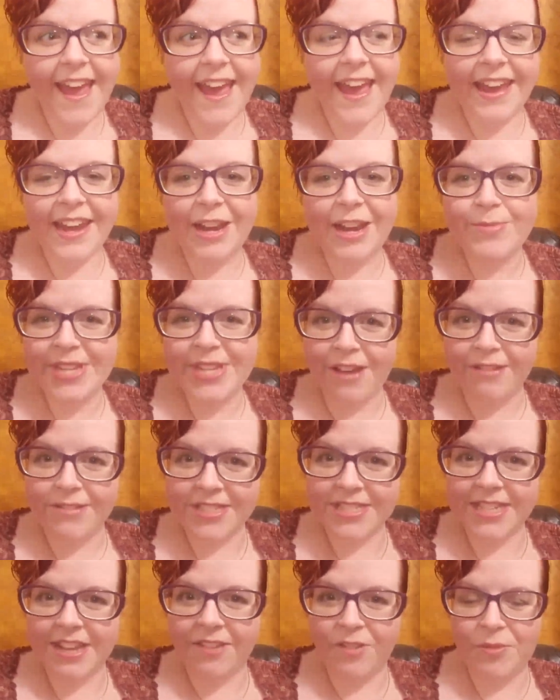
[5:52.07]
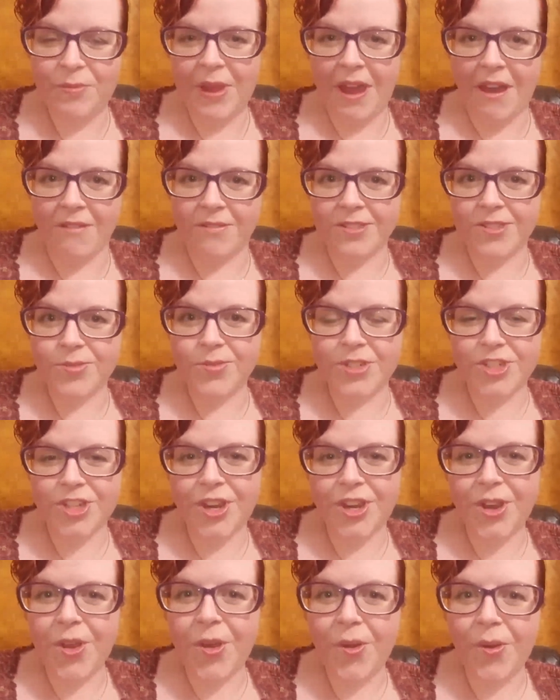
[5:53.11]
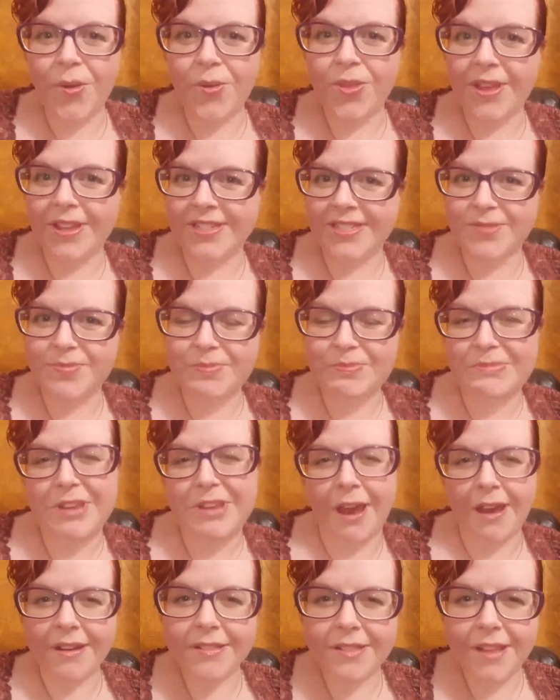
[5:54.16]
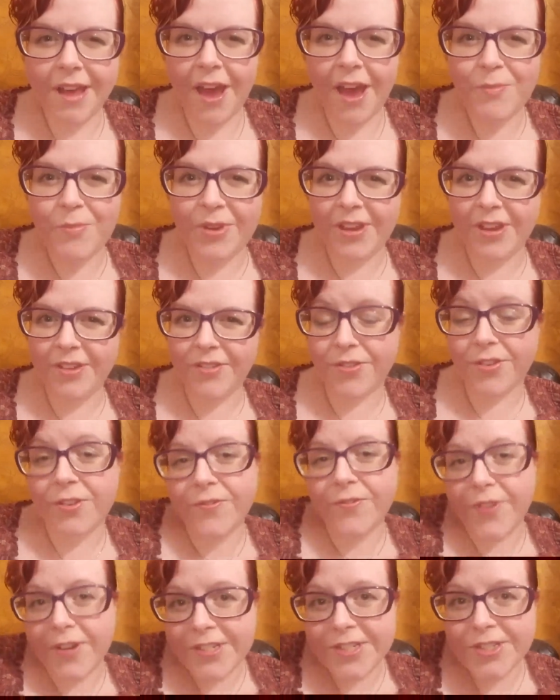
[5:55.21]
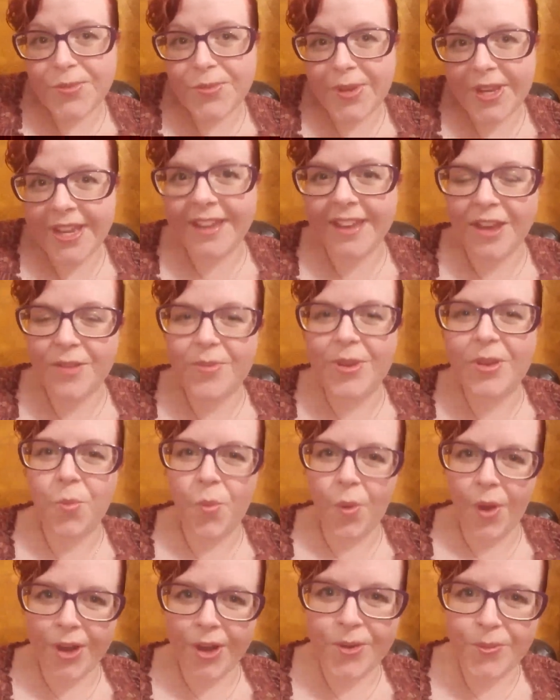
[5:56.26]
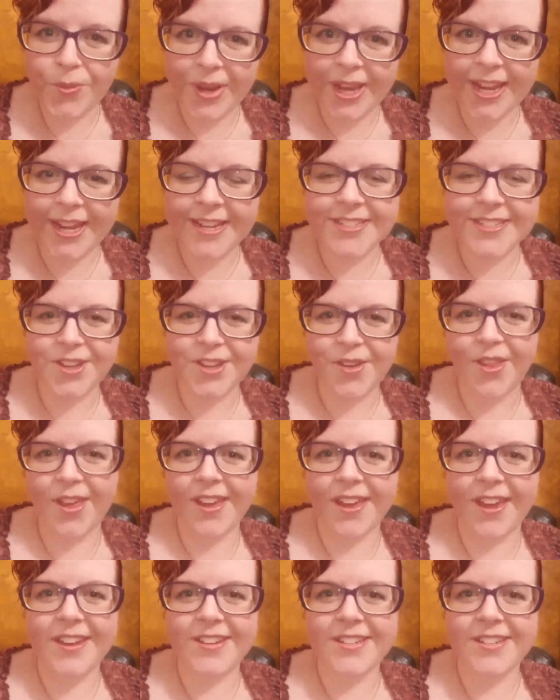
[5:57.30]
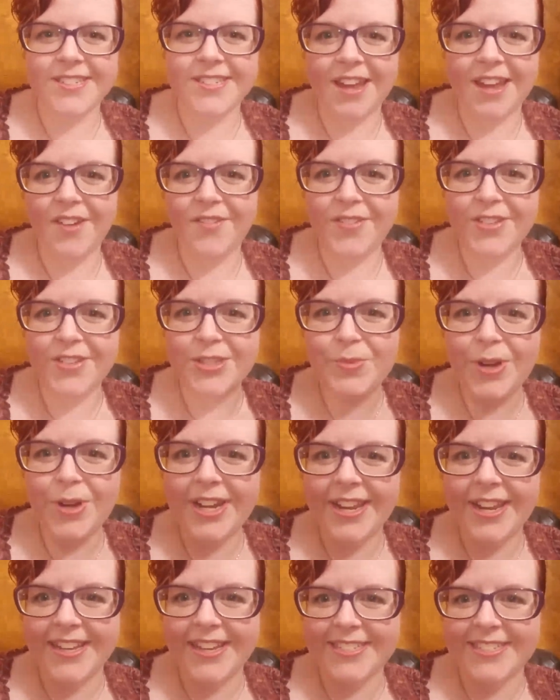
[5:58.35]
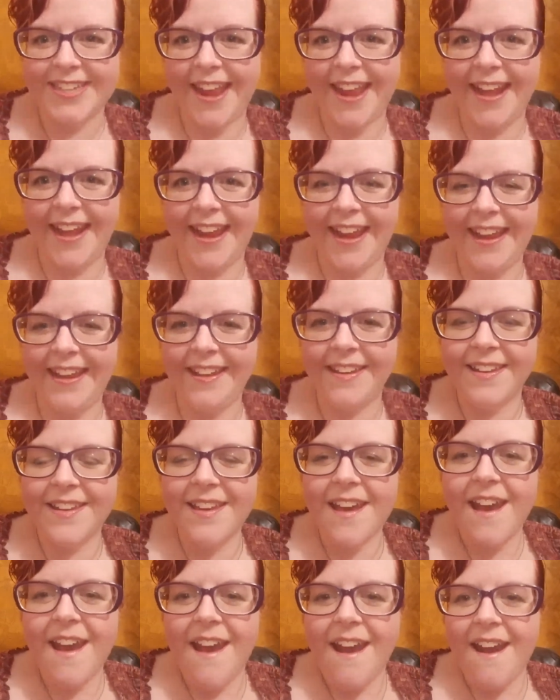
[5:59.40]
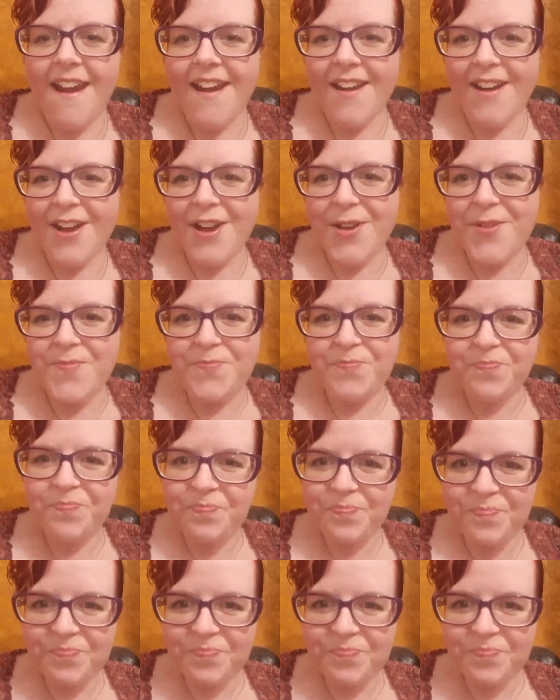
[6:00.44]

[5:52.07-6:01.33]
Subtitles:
and I'm down 7 pounds, which I know that's not a lot, but for the first week, I mean, water weight, all that kind of stuff, it's pretty exciting. Um,